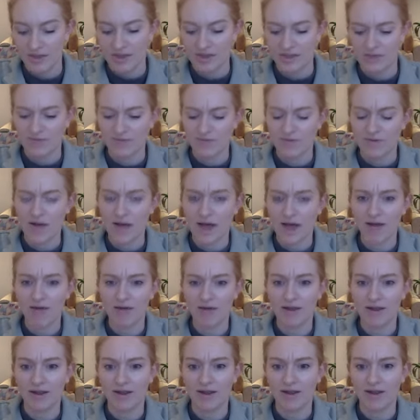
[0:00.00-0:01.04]
it's
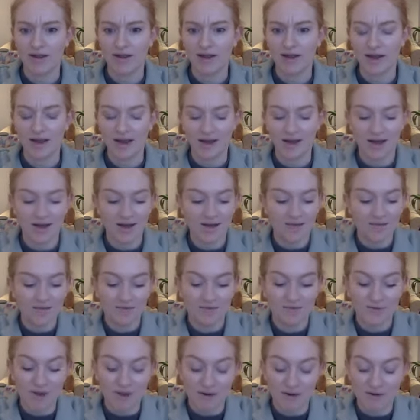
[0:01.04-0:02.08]
very,
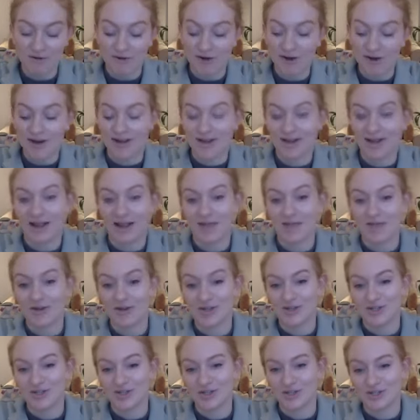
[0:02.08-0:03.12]
very, very little
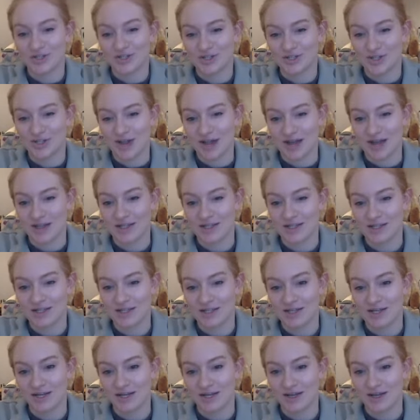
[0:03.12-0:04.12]
evidence to suggest